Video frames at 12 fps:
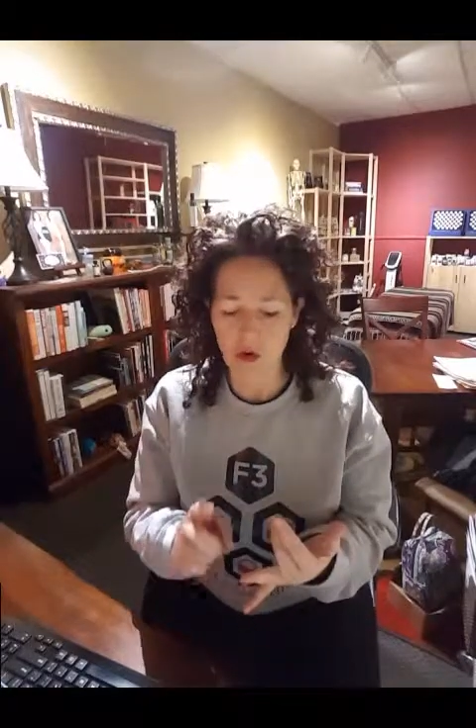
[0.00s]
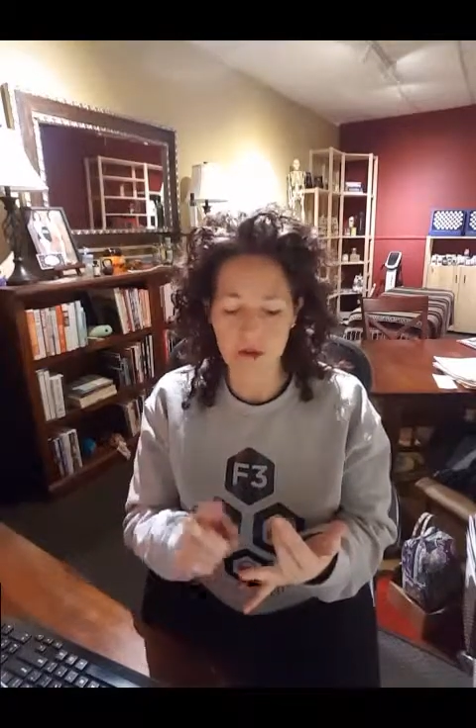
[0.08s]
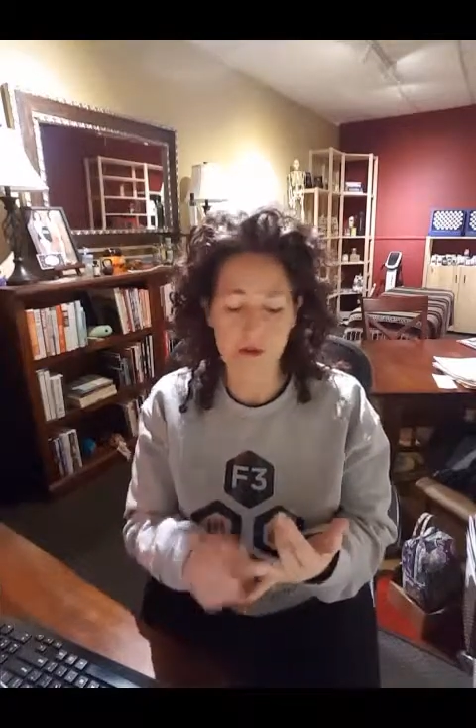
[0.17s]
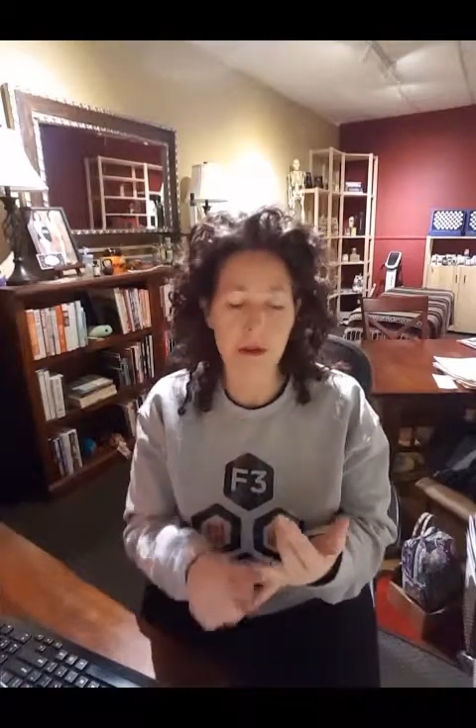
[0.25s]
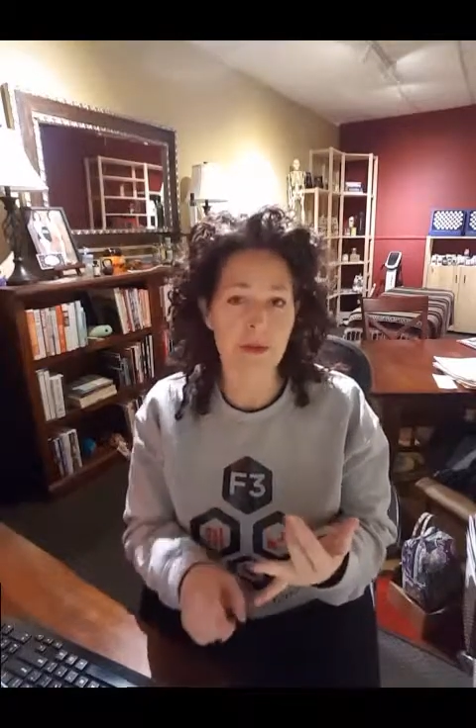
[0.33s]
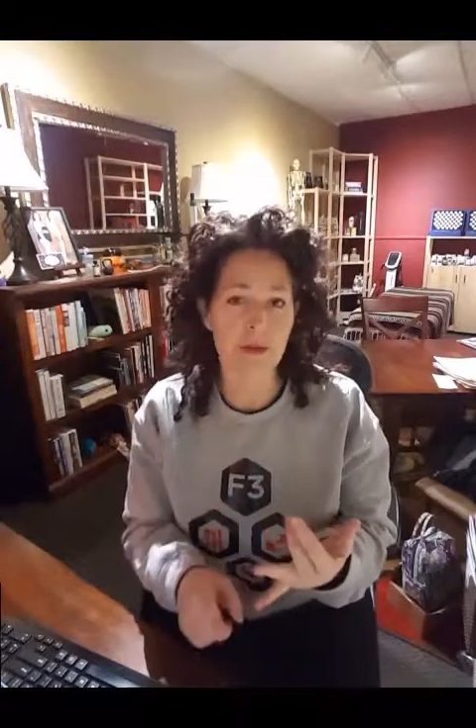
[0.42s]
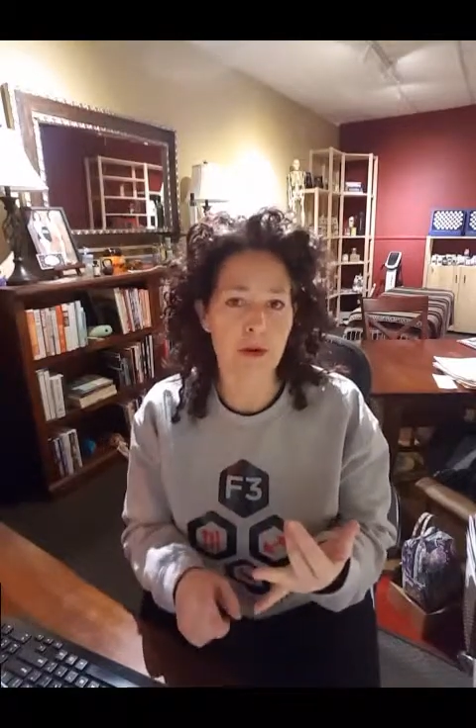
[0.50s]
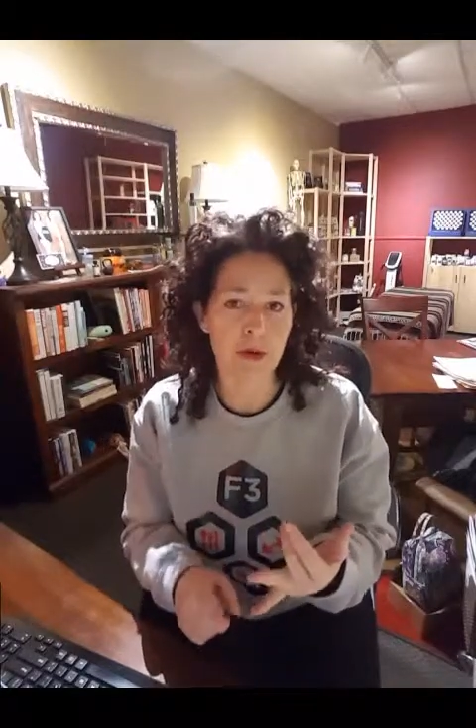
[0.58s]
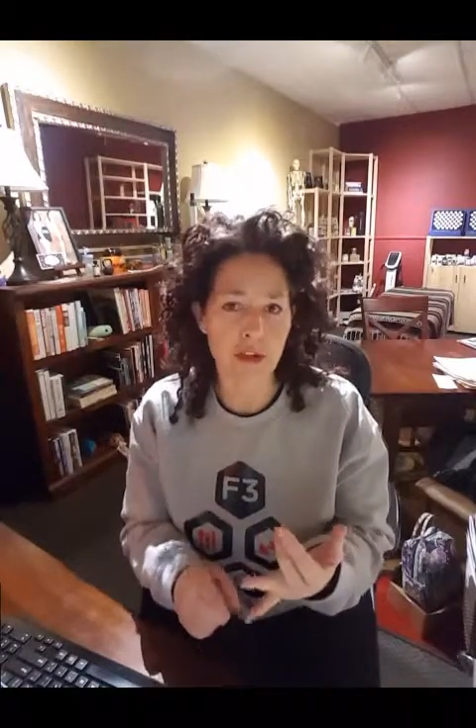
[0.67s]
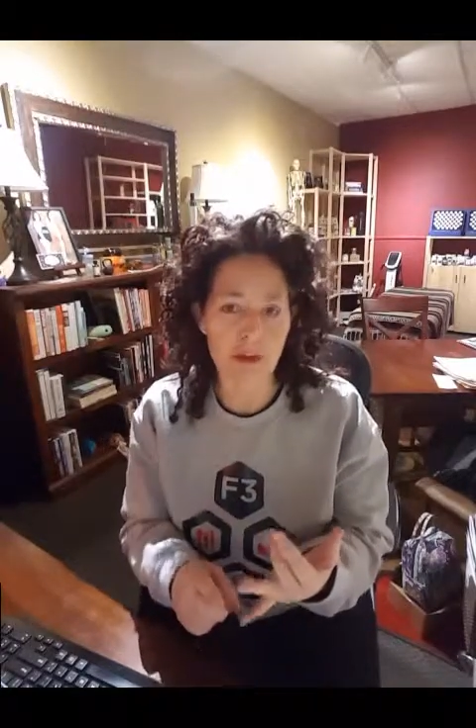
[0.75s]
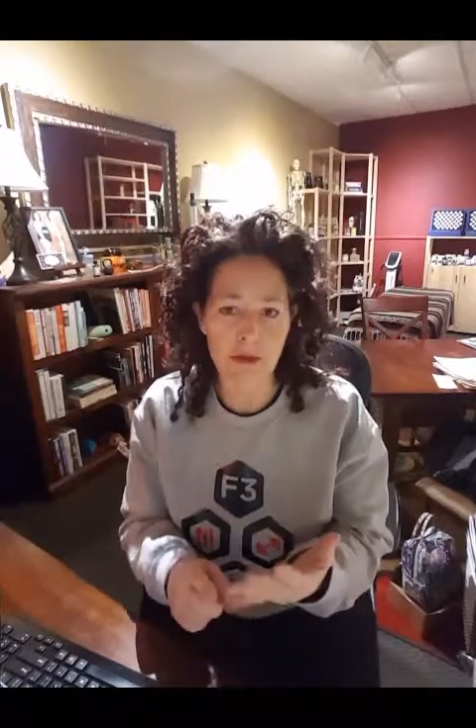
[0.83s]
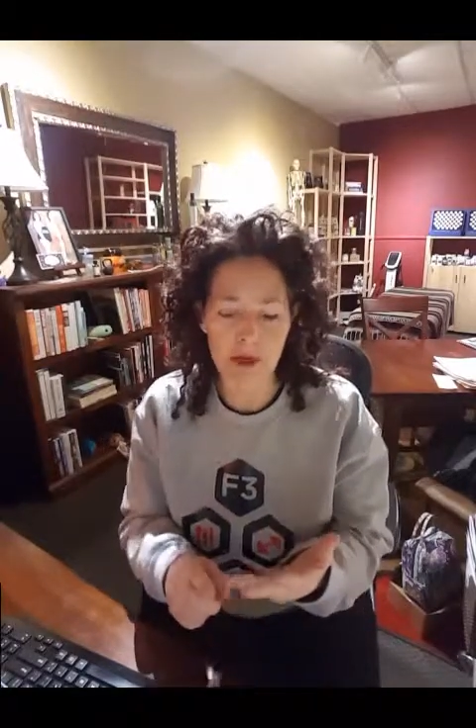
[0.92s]
or blood
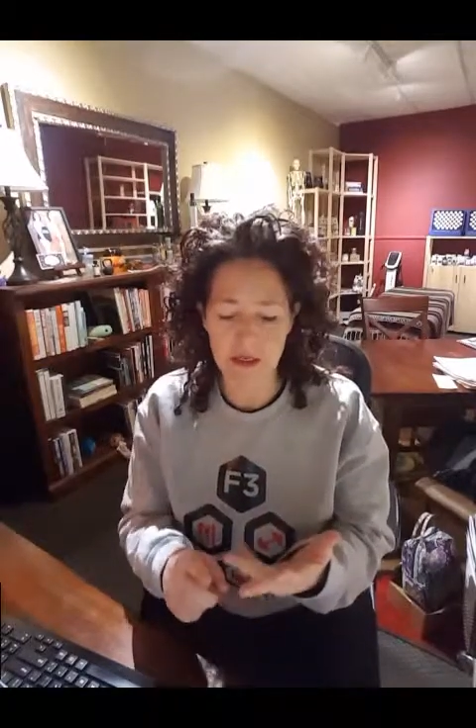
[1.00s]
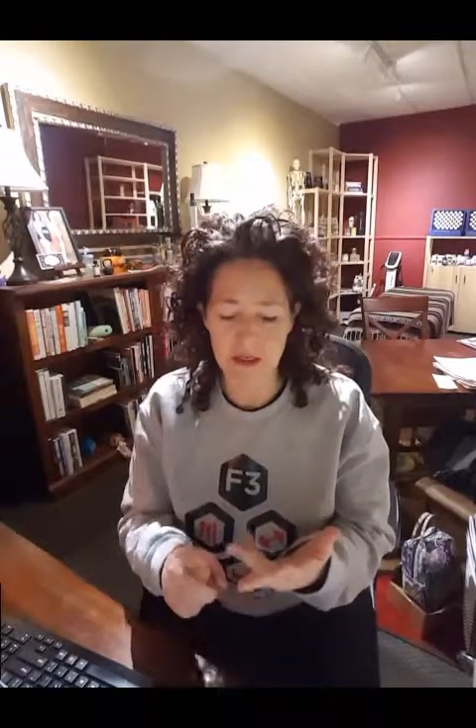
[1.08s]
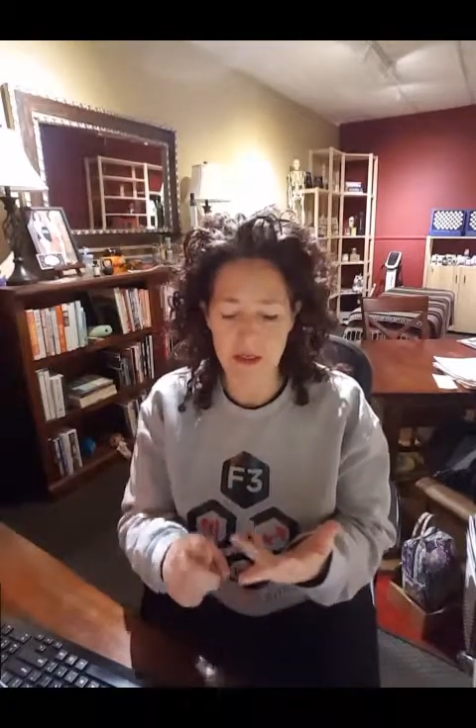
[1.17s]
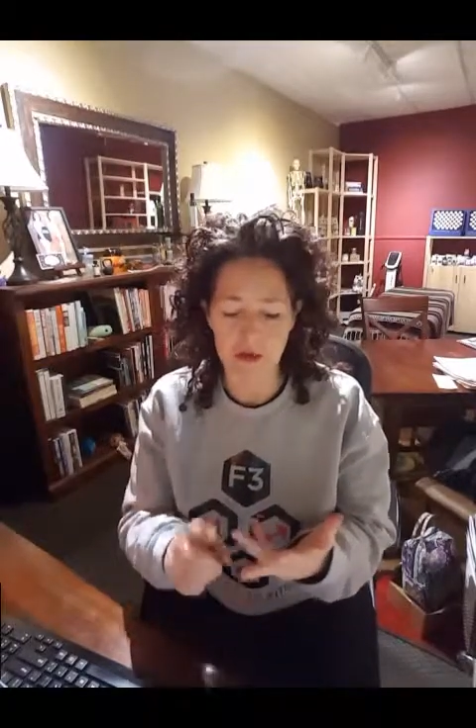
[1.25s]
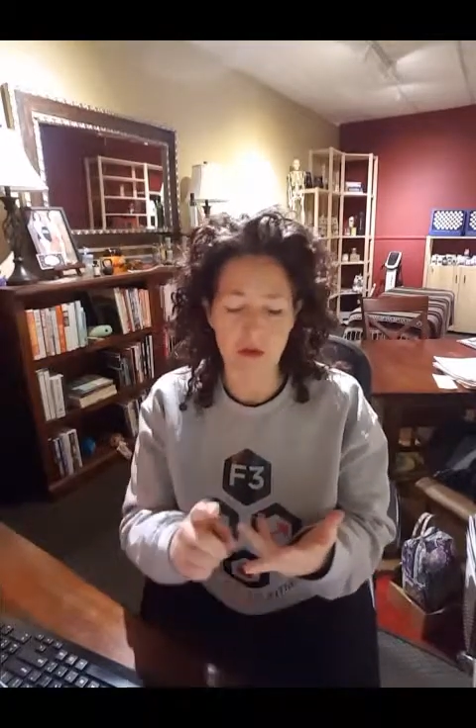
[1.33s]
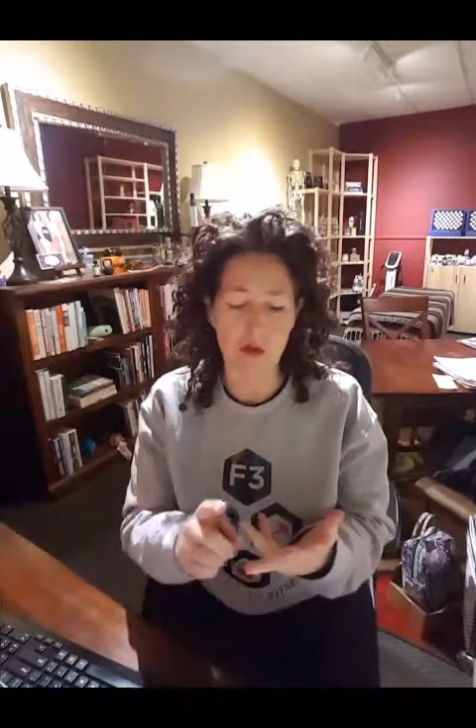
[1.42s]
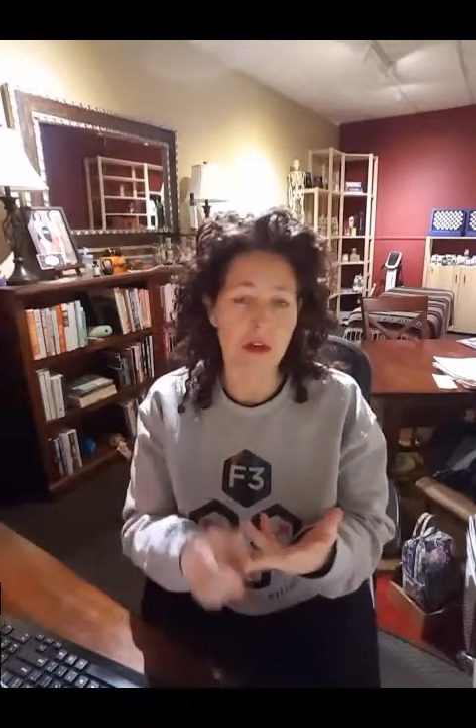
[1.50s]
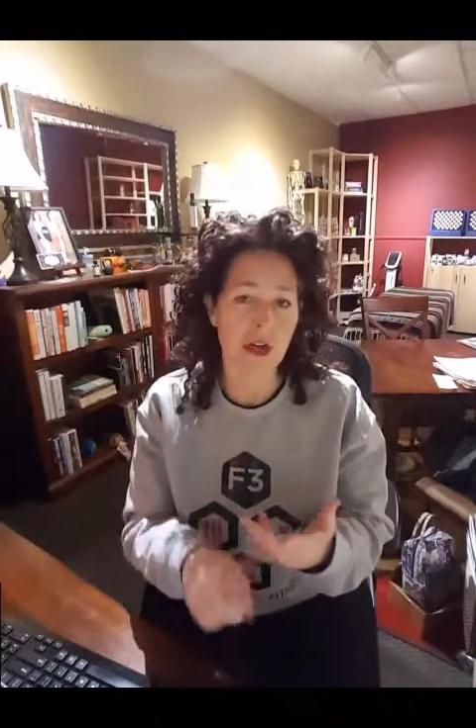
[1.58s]
pressure medicine or